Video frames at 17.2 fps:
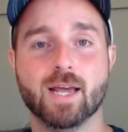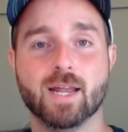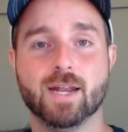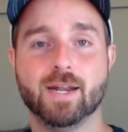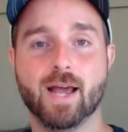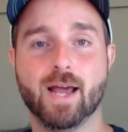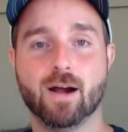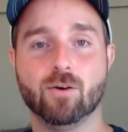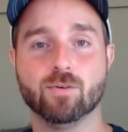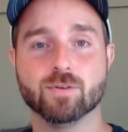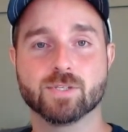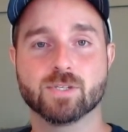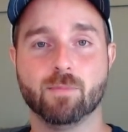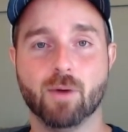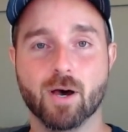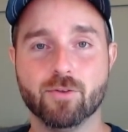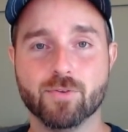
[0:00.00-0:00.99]
Now,
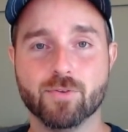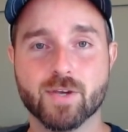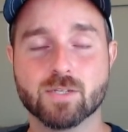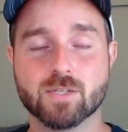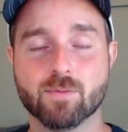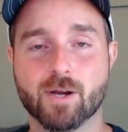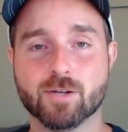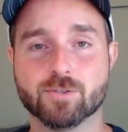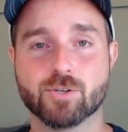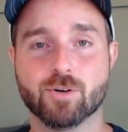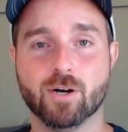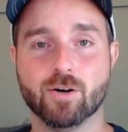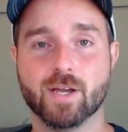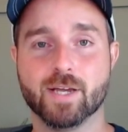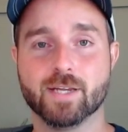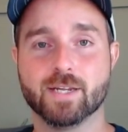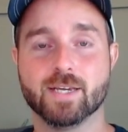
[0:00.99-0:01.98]
some other things about
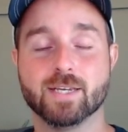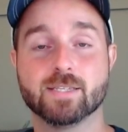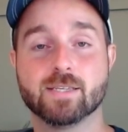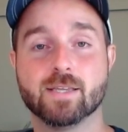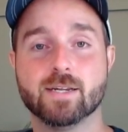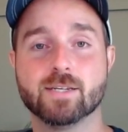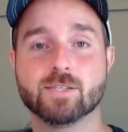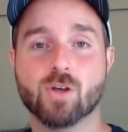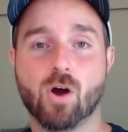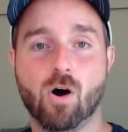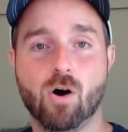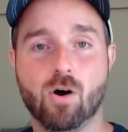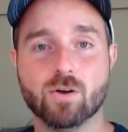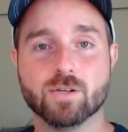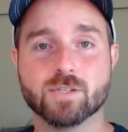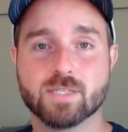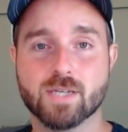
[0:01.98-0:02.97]
Trailhead is that it's
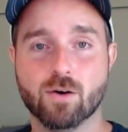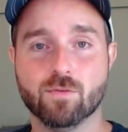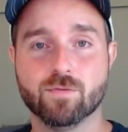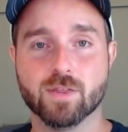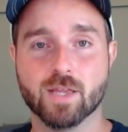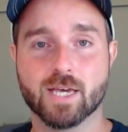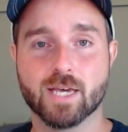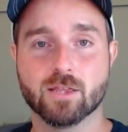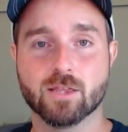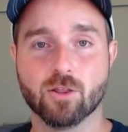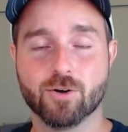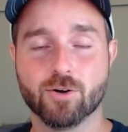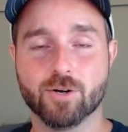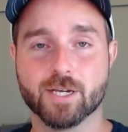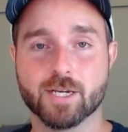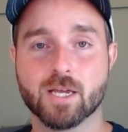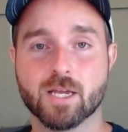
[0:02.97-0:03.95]
all self led
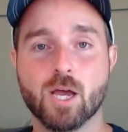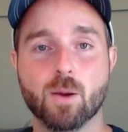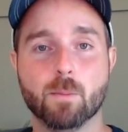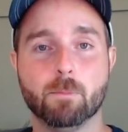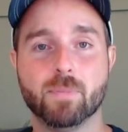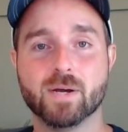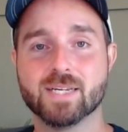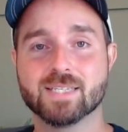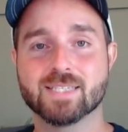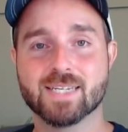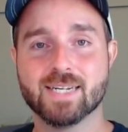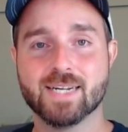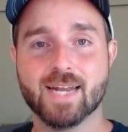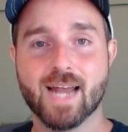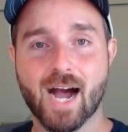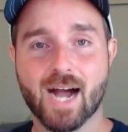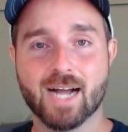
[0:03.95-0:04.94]
learning, but it's
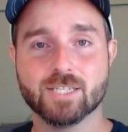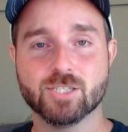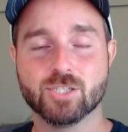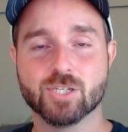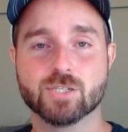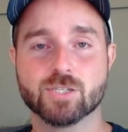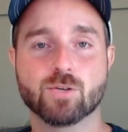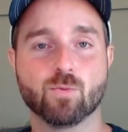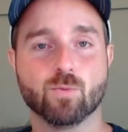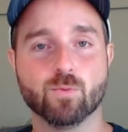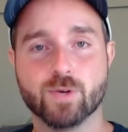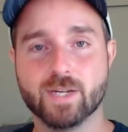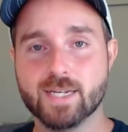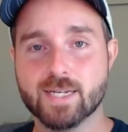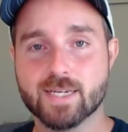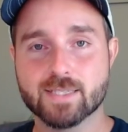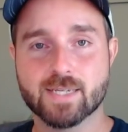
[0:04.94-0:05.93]
not just
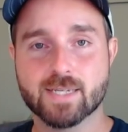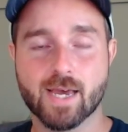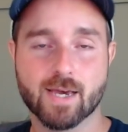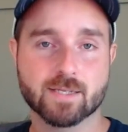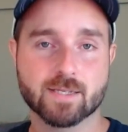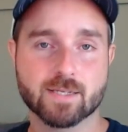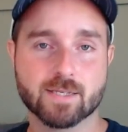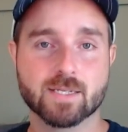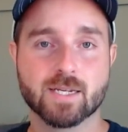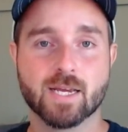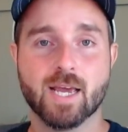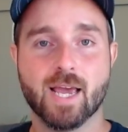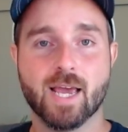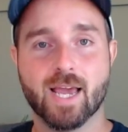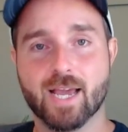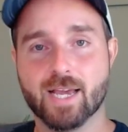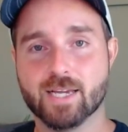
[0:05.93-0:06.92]
reading text
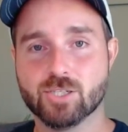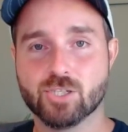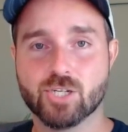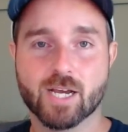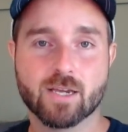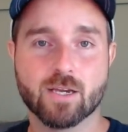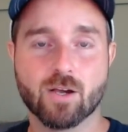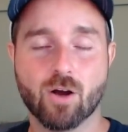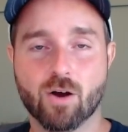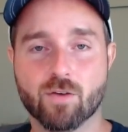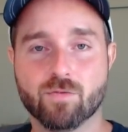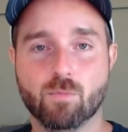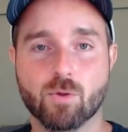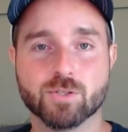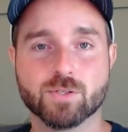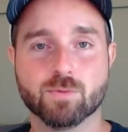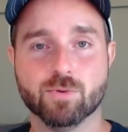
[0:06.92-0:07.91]
and checking off
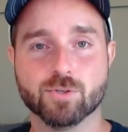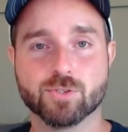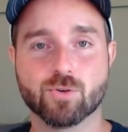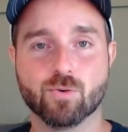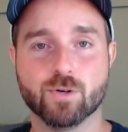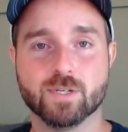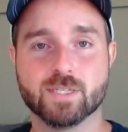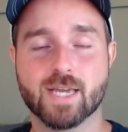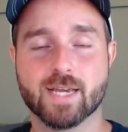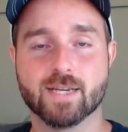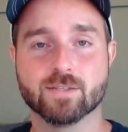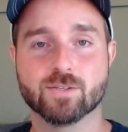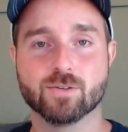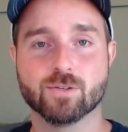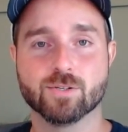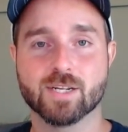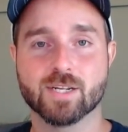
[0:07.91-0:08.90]
multiple choice
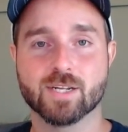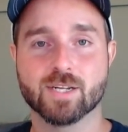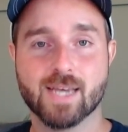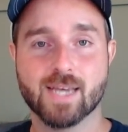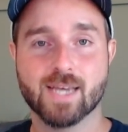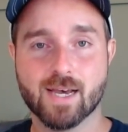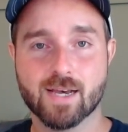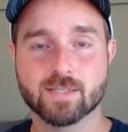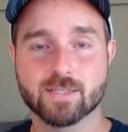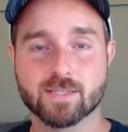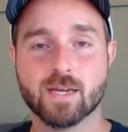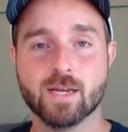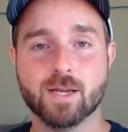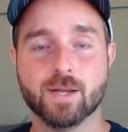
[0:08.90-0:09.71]
answers on a test.